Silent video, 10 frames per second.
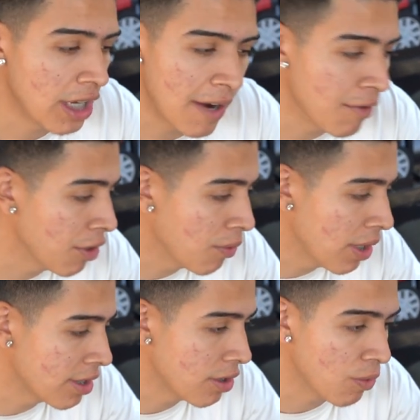Everyone
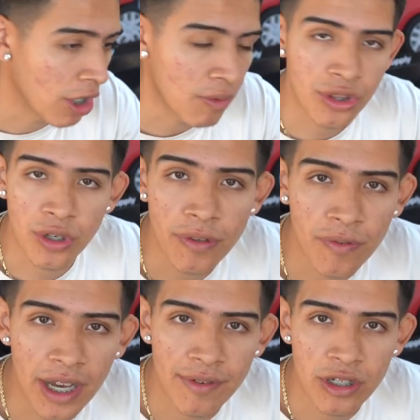wants to work with
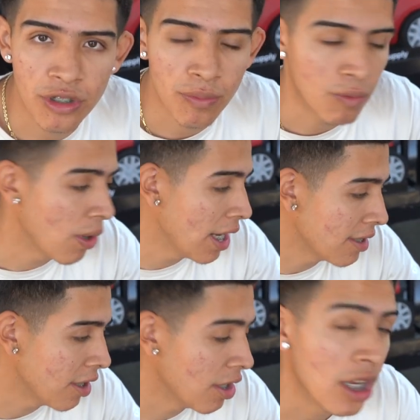3,500 watts,
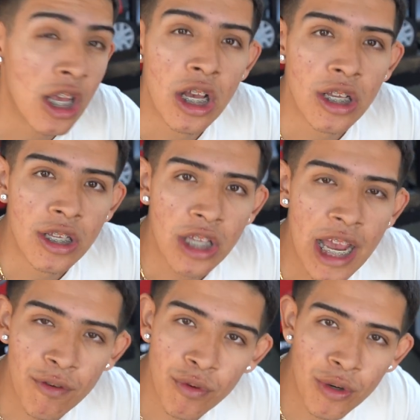or
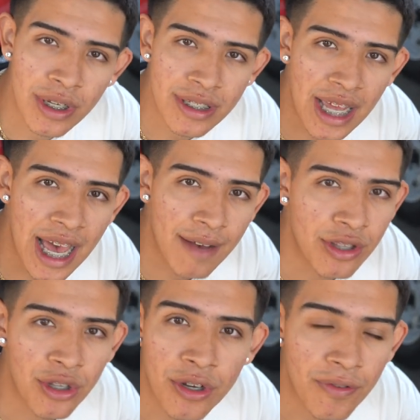everyone wants to have a
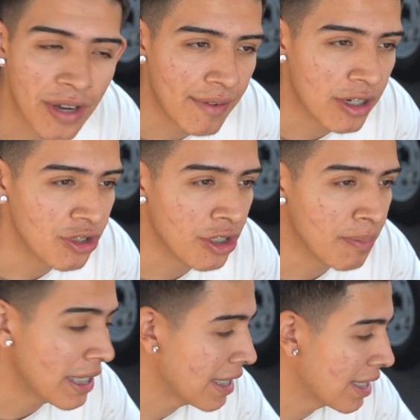3,500
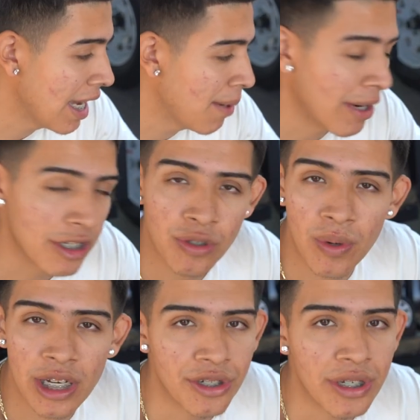psi pressure
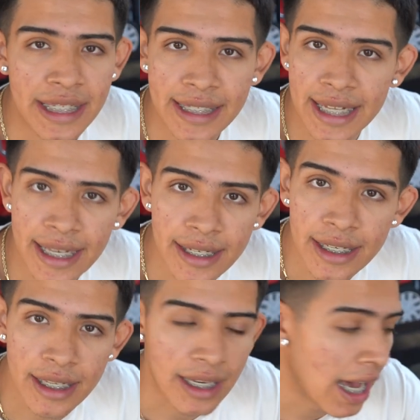washer. It's not needed.